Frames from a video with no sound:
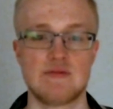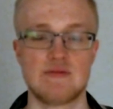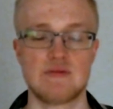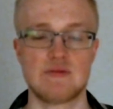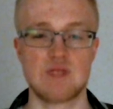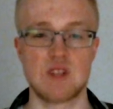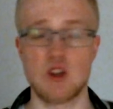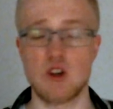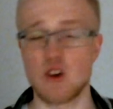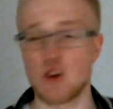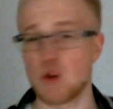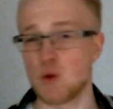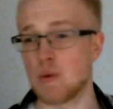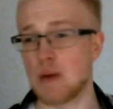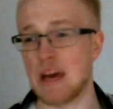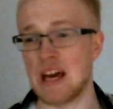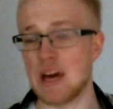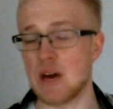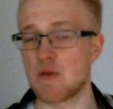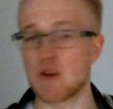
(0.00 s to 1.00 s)
You know, you may
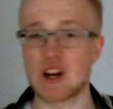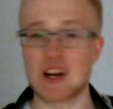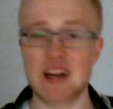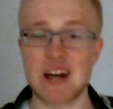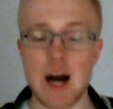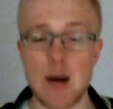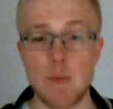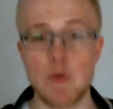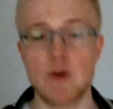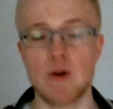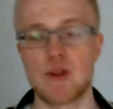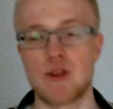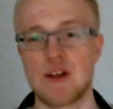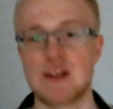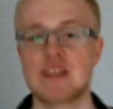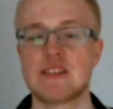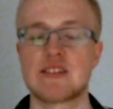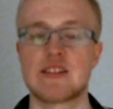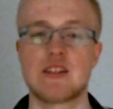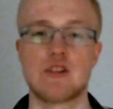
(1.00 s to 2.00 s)
have a couple
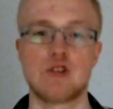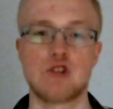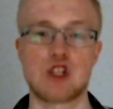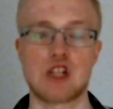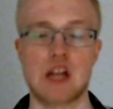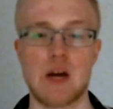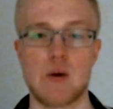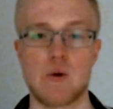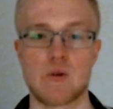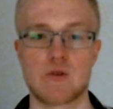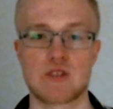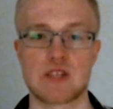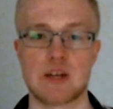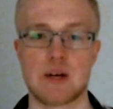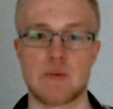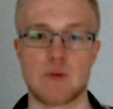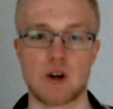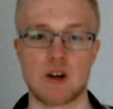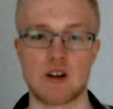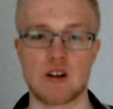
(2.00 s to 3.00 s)
things that you share with
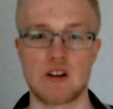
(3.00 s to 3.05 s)
someone.